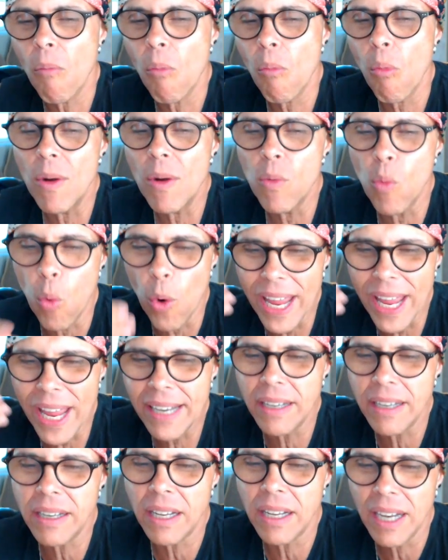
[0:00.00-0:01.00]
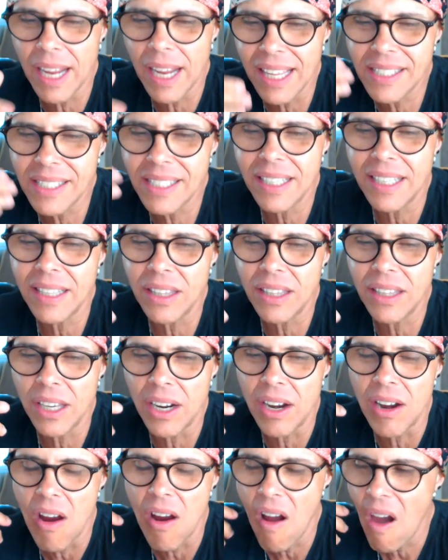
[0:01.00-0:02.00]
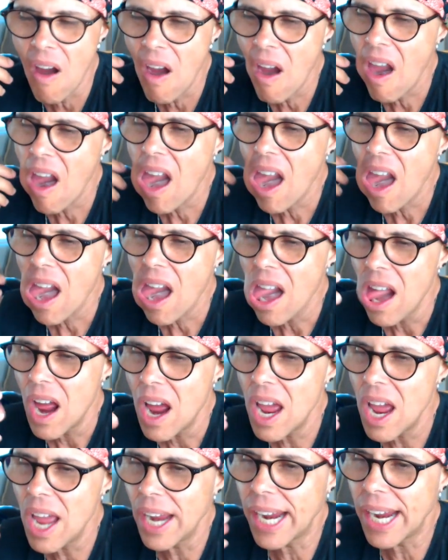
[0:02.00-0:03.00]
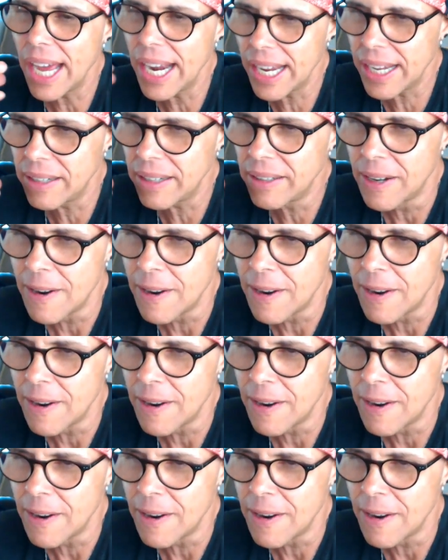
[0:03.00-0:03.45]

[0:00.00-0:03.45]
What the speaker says: when wind gets in there, it kind